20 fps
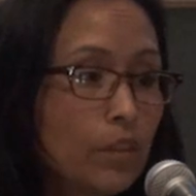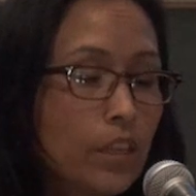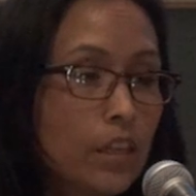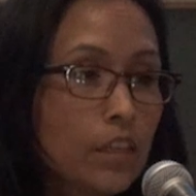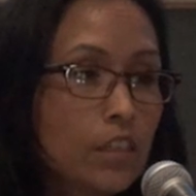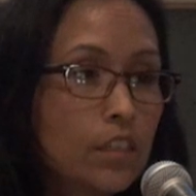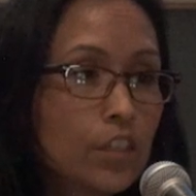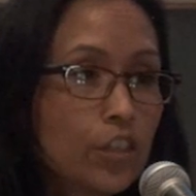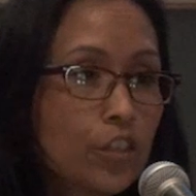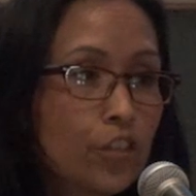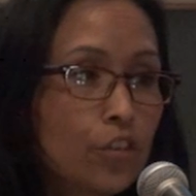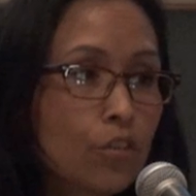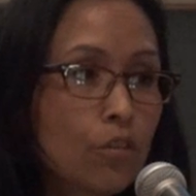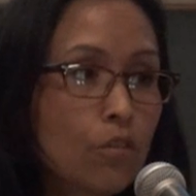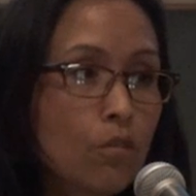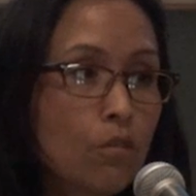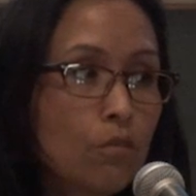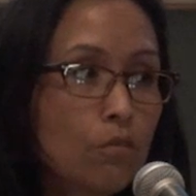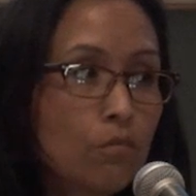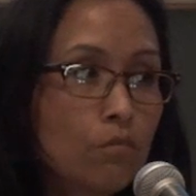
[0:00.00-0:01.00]

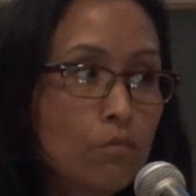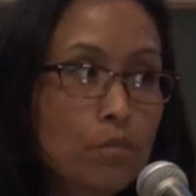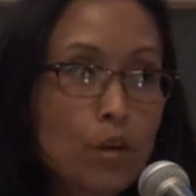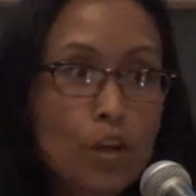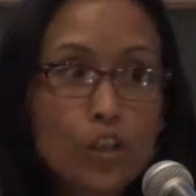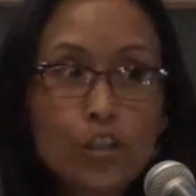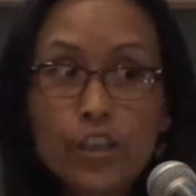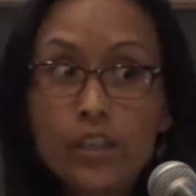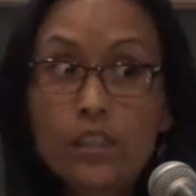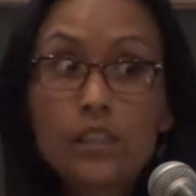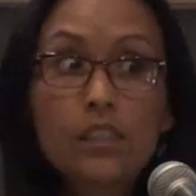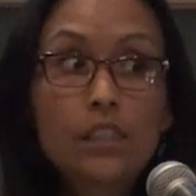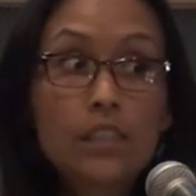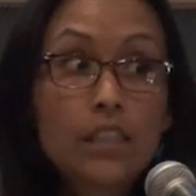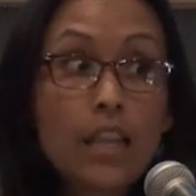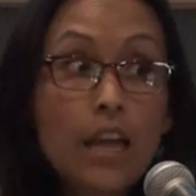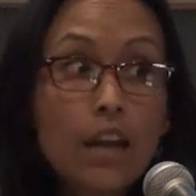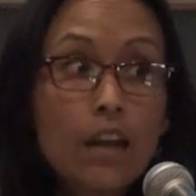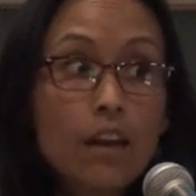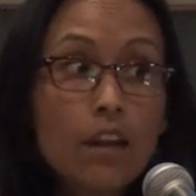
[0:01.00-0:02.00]
digital projects
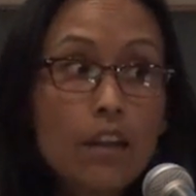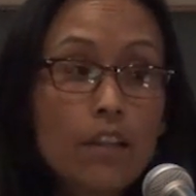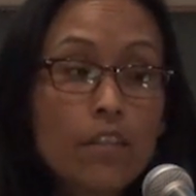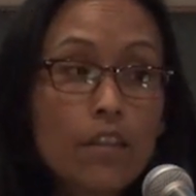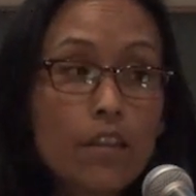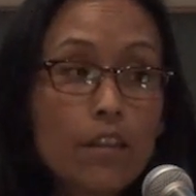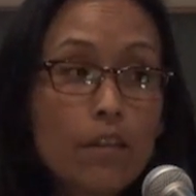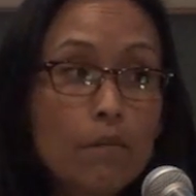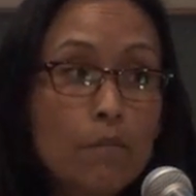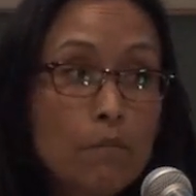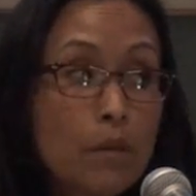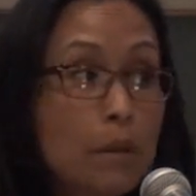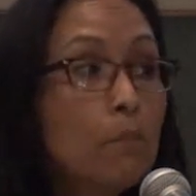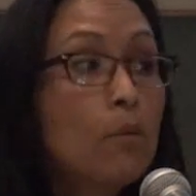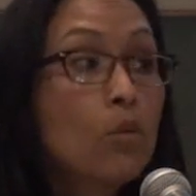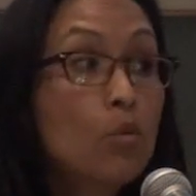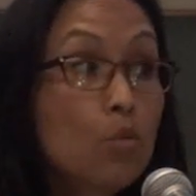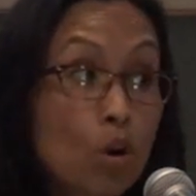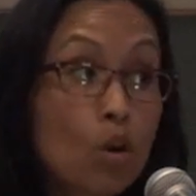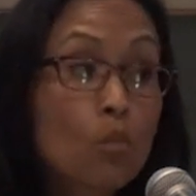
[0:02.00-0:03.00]
that people
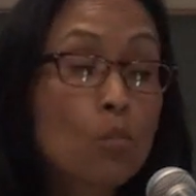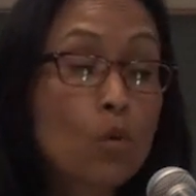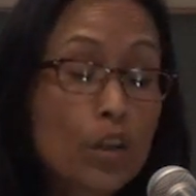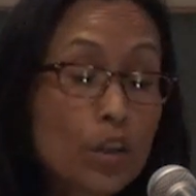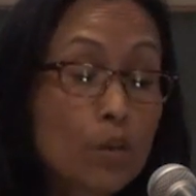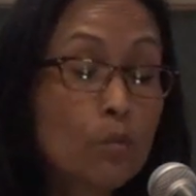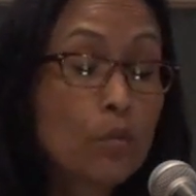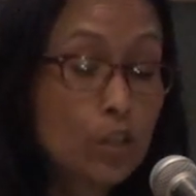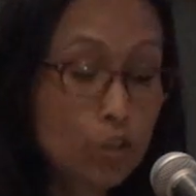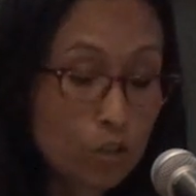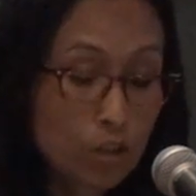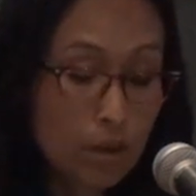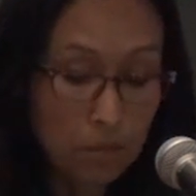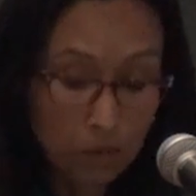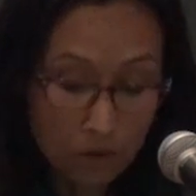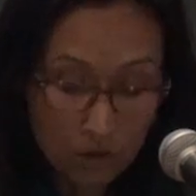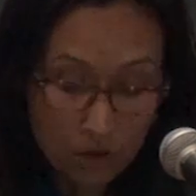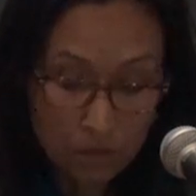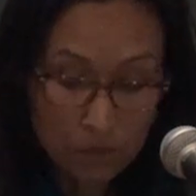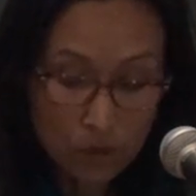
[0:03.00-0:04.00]
who are working with tribal
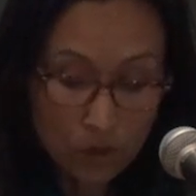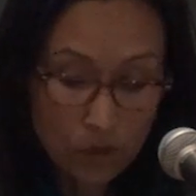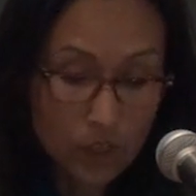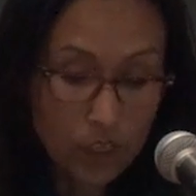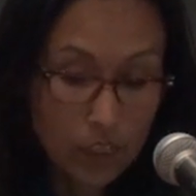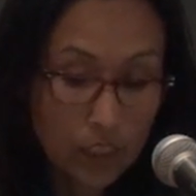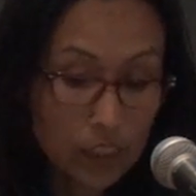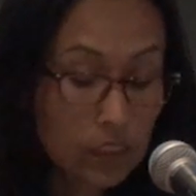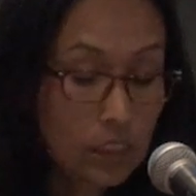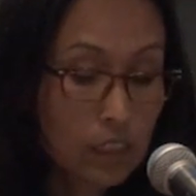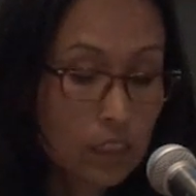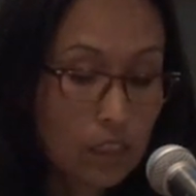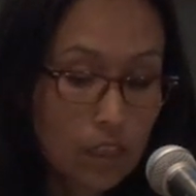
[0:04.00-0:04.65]
communities.